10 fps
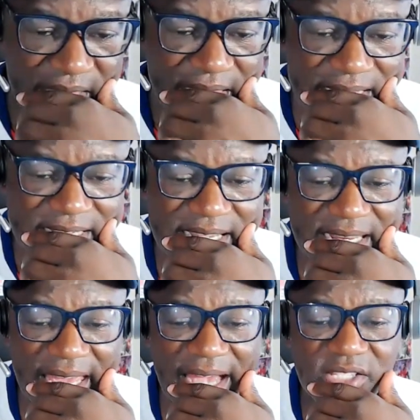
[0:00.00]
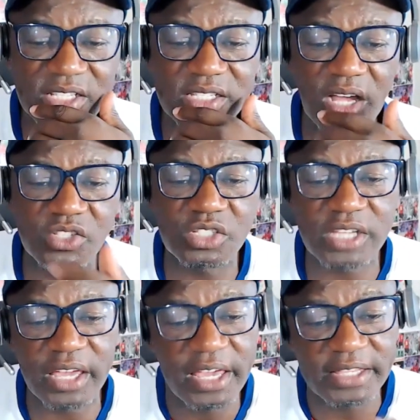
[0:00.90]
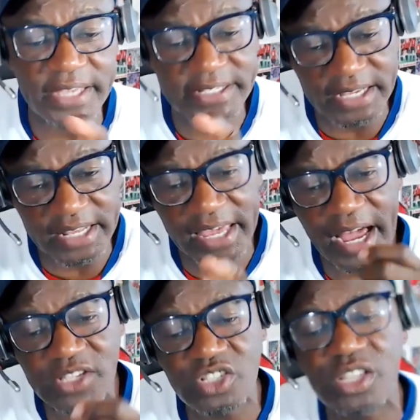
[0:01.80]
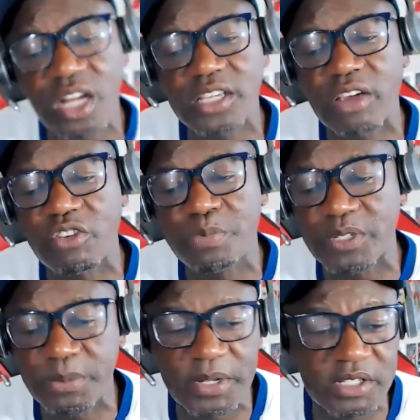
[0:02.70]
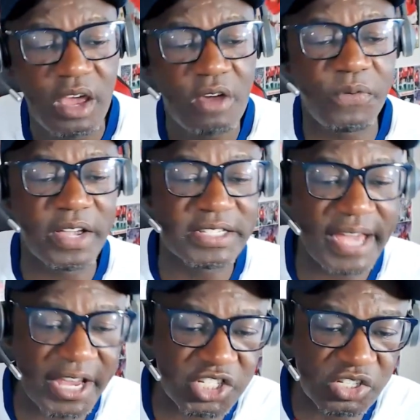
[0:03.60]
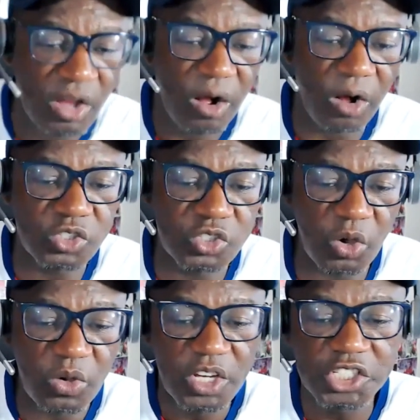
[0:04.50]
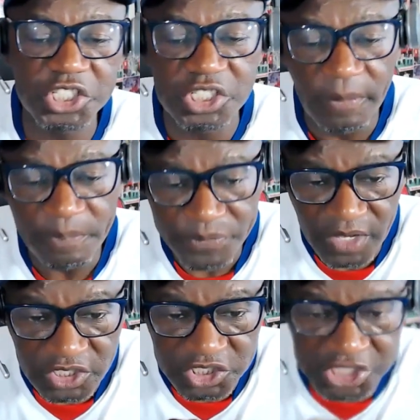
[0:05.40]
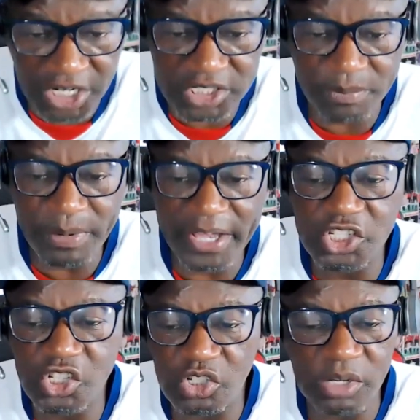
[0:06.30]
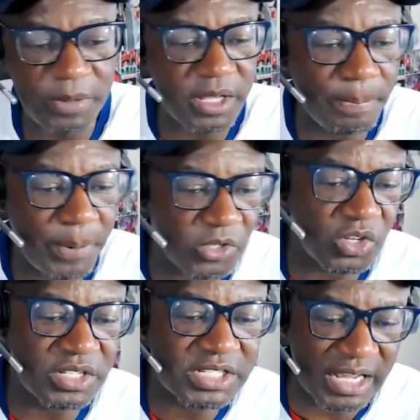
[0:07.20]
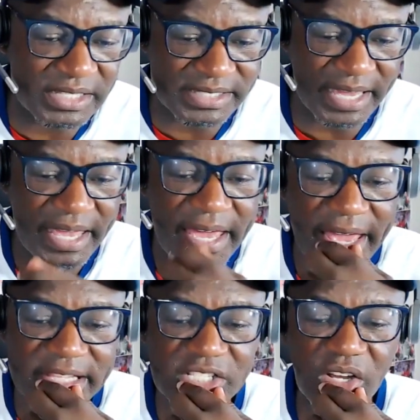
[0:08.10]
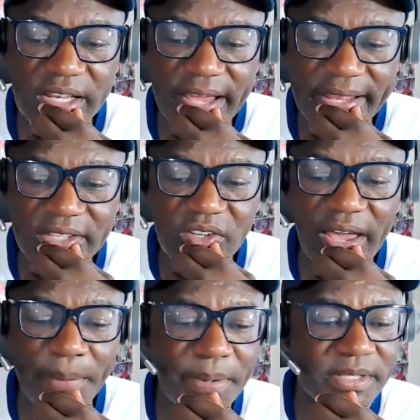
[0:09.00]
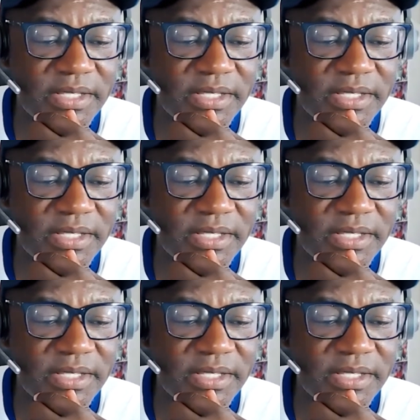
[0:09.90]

Instead, he has to start to they said he has to start taking responsibility for his actions. Although, judging by his social media post on Sunday, it is unlikely to happen